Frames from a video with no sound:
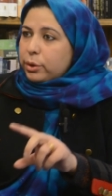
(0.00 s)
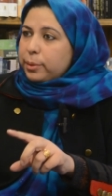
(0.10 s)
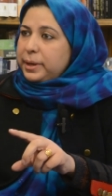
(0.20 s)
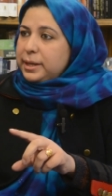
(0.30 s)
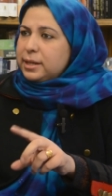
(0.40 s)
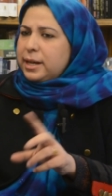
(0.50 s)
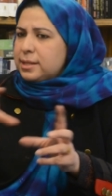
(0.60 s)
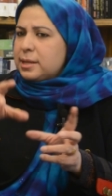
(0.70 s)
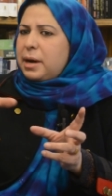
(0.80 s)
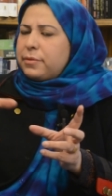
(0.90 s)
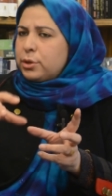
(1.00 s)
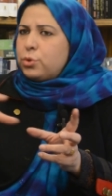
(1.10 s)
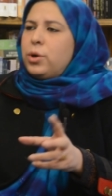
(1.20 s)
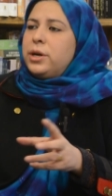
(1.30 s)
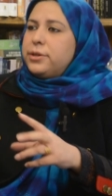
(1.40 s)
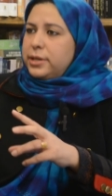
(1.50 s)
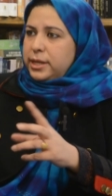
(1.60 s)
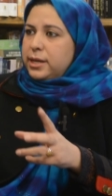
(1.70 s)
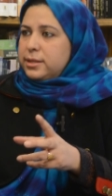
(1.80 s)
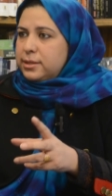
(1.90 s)
documented and some after 200
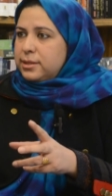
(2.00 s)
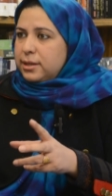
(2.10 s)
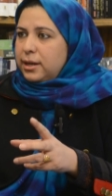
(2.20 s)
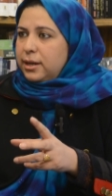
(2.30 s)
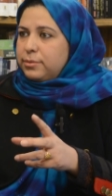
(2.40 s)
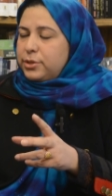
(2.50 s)
years uh,